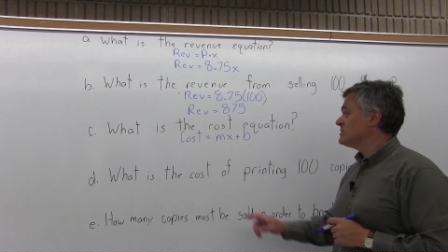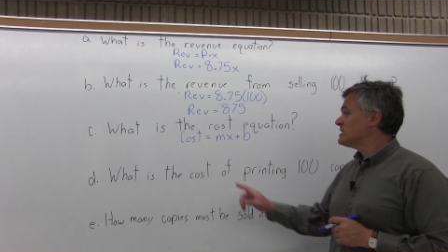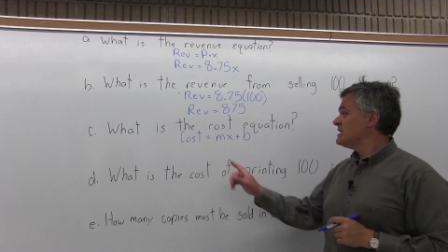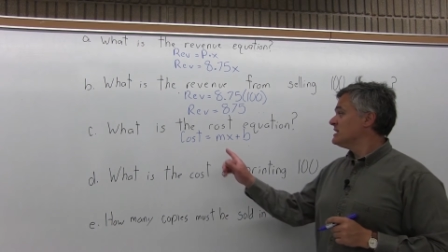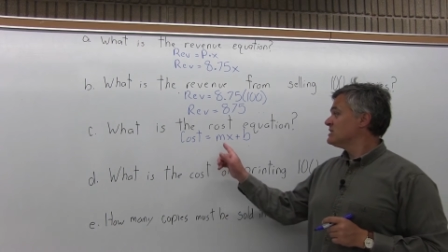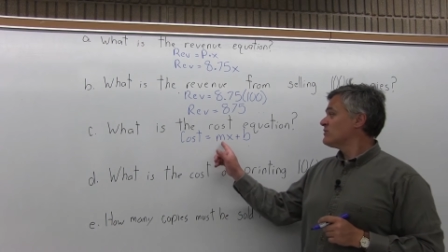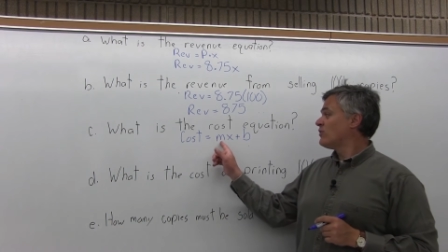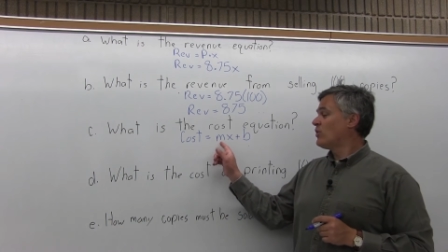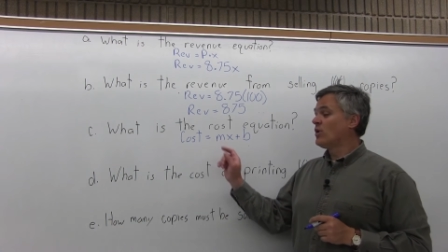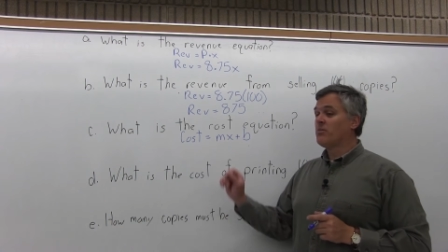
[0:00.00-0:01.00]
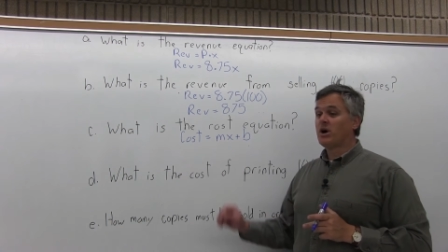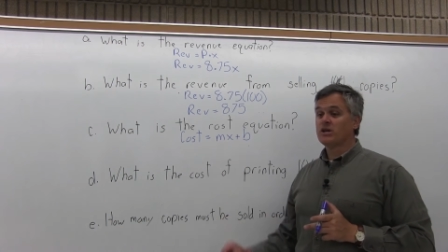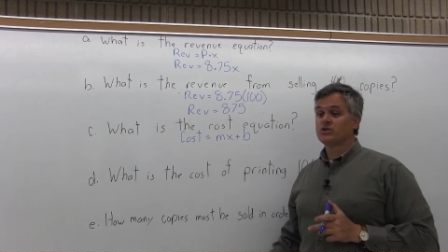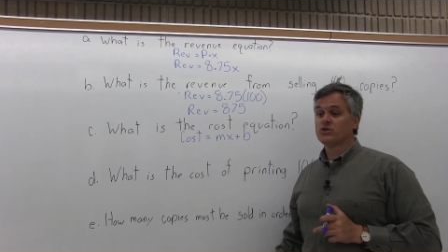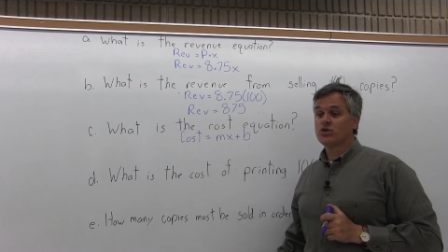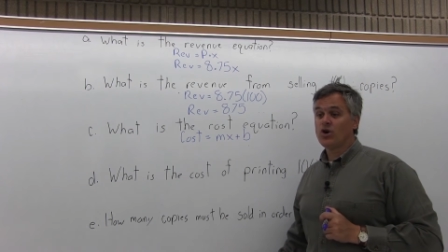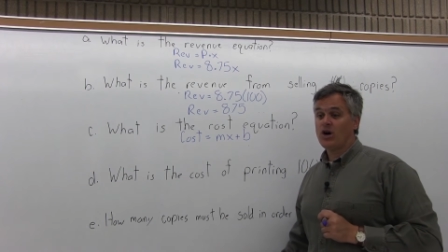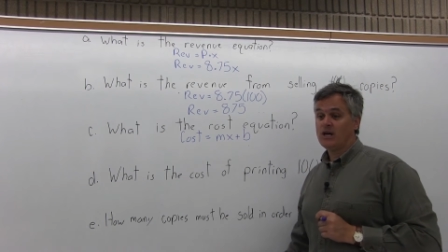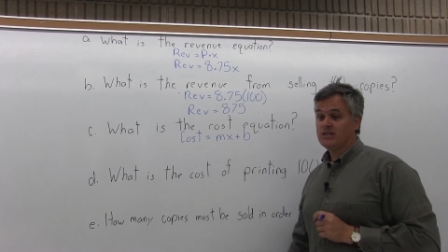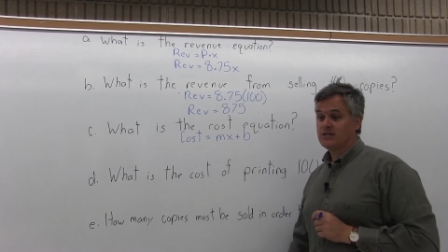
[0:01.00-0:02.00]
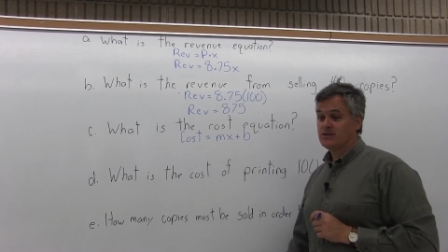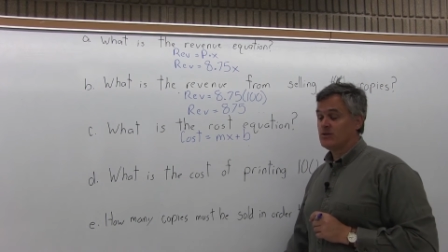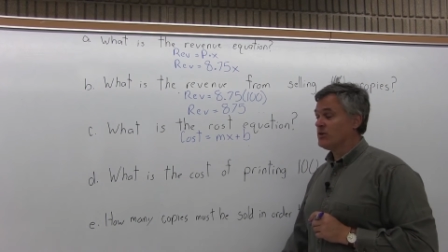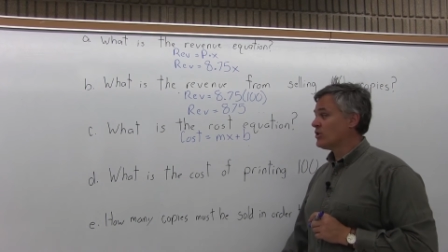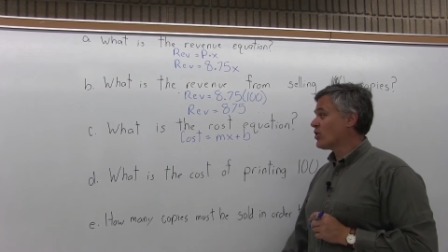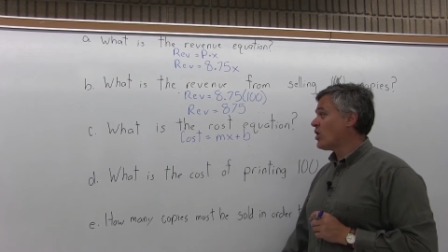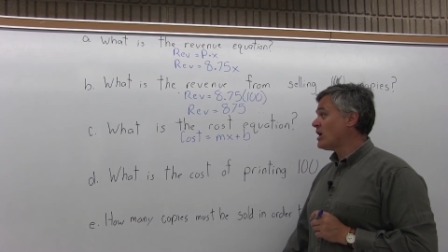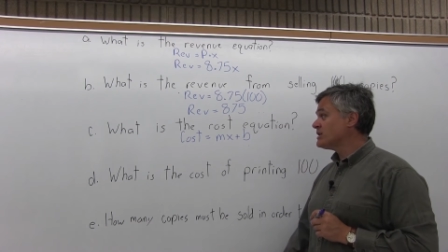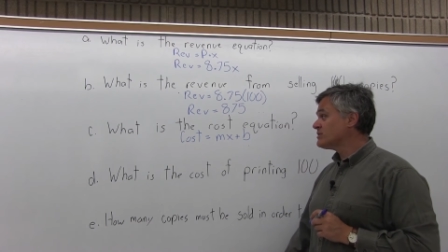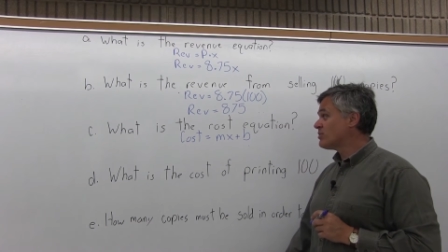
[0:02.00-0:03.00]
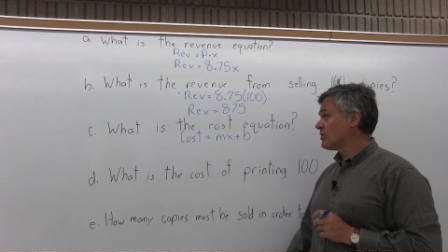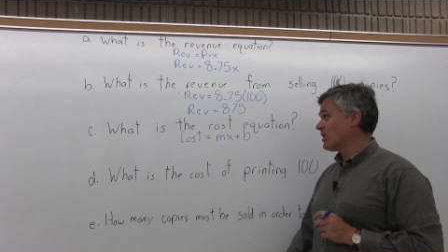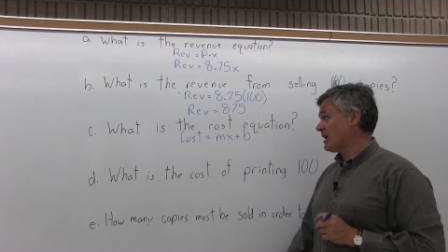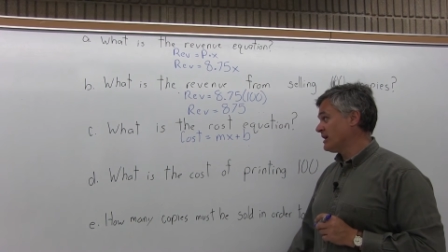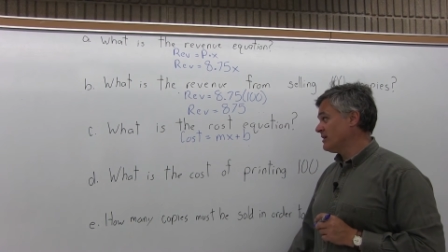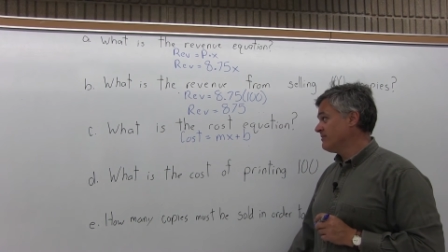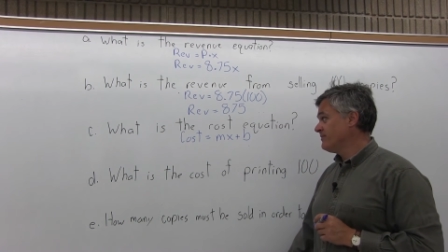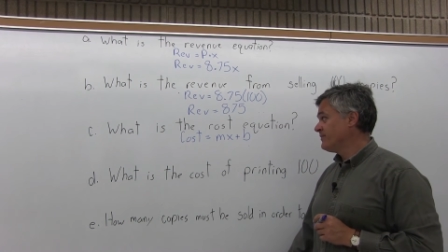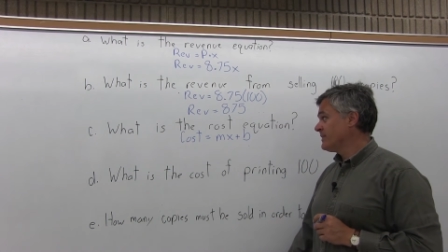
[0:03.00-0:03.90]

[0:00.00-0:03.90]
stands for marginal cost, or the cost per item.